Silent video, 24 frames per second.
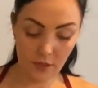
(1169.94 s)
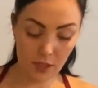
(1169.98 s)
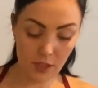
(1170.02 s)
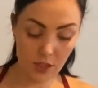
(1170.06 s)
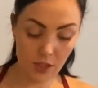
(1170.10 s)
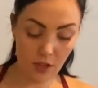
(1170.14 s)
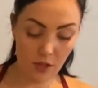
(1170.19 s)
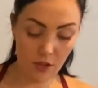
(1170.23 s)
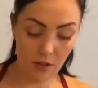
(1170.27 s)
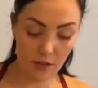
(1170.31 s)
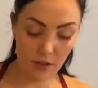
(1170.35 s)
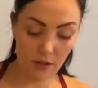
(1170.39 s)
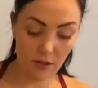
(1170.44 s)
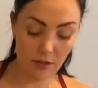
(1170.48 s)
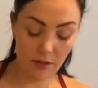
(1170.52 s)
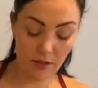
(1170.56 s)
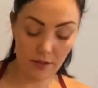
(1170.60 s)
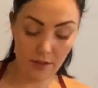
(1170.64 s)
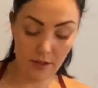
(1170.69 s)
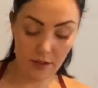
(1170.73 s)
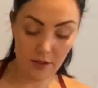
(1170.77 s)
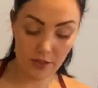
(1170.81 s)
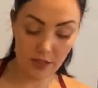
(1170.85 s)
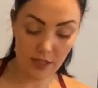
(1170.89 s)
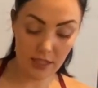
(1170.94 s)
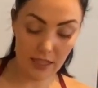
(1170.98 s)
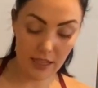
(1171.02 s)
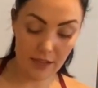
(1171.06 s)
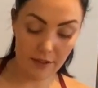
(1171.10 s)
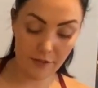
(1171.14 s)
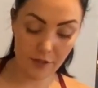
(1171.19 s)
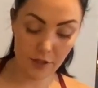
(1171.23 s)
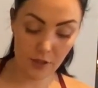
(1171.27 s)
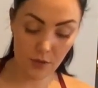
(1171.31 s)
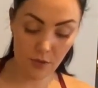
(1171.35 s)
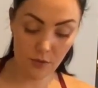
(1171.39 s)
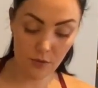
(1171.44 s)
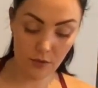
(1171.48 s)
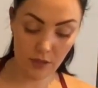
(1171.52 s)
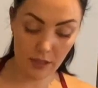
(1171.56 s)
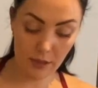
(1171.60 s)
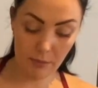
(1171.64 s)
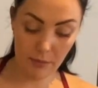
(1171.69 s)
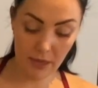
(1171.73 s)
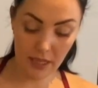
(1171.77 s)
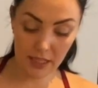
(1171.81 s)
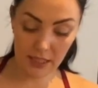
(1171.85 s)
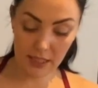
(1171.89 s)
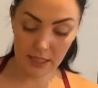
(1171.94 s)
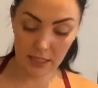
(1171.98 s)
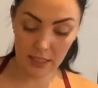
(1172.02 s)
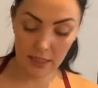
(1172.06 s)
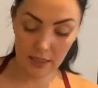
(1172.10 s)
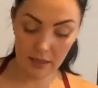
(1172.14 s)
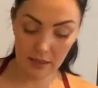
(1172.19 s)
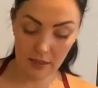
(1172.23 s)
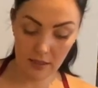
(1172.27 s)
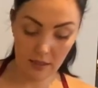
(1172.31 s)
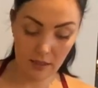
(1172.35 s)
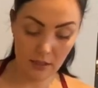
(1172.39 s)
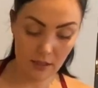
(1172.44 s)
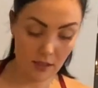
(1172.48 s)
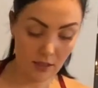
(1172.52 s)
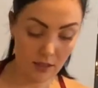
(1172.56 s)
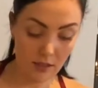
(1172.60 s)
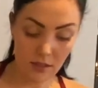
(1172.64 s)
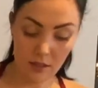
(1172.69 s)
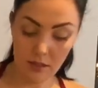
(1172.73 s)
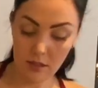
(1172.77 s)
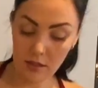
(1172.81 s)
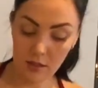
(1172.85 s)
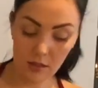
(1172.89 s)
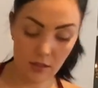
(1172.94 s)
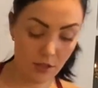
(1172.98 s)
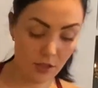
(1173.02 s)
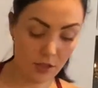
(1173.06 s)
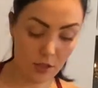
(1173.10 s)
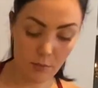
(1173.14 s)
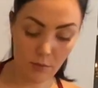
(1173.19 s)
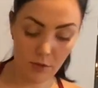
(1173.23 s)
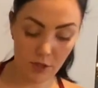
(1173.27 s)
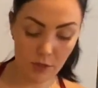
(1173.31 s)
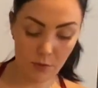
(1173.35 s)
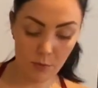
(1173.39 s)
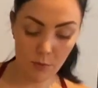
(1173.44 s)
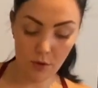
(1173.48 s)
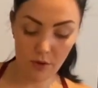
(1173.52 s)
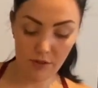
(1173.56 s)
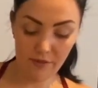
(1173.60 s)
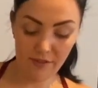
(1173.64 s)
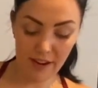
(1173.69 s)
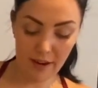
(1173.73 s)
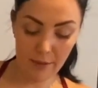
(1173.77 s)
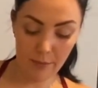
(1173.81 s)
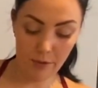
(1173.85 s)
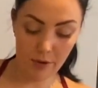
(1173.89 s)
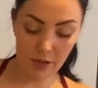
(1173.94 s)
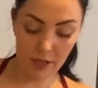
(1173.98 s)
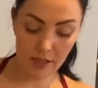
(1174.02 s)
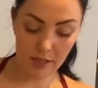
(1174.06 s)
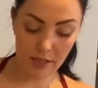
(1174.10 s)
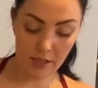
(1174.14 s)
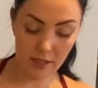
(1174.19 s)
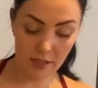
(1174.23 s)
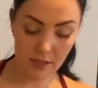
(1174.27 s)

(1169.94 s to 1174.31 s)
all there's left. Ooh, it makes it so much more vibrant.